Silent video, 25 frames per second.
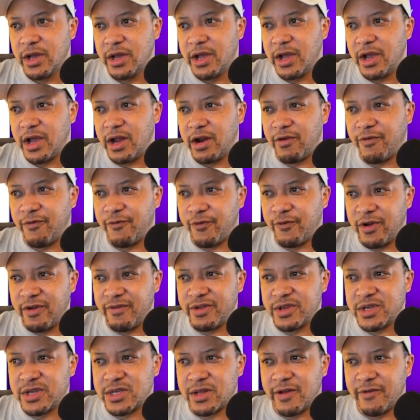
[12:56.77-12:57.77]
in a
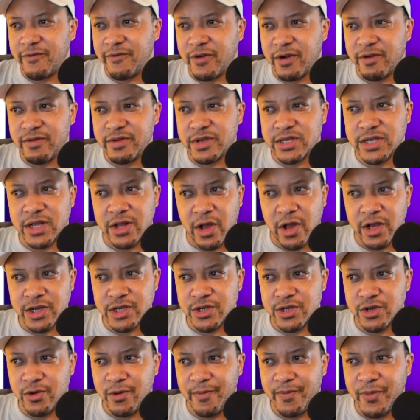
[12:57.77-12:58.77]
frivolous
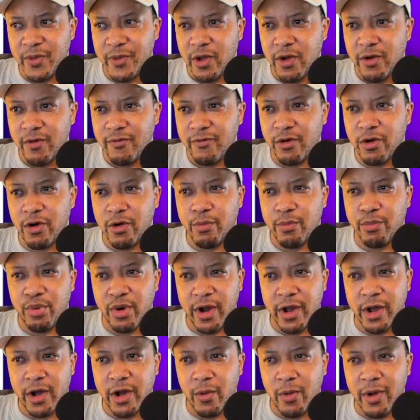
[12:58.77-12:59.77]
lawsuit for her
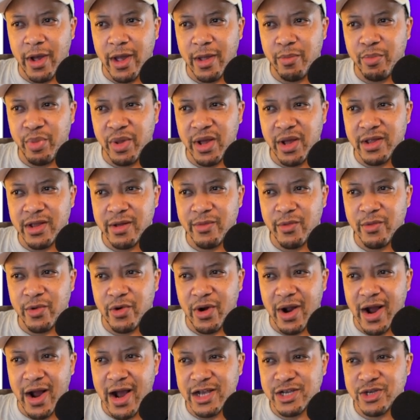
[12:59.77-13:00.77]
breakaway BLM
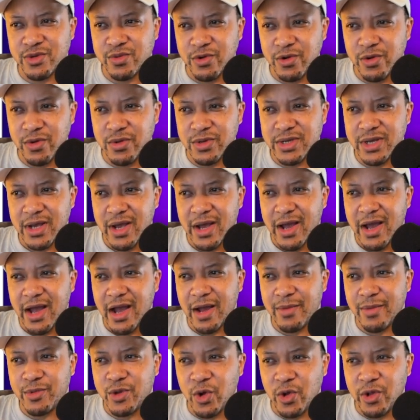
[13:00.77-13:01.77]
Grassroots.
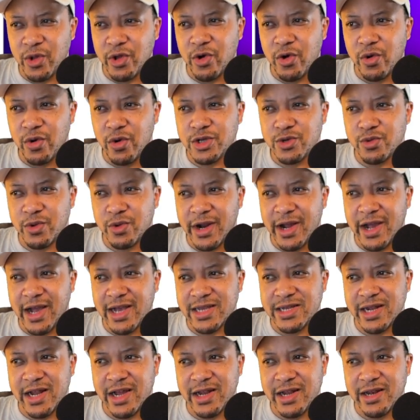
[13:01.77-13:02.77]
Abdullah, who is running as
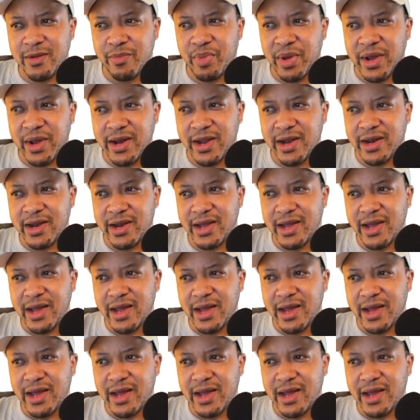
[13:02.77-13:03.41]
an independent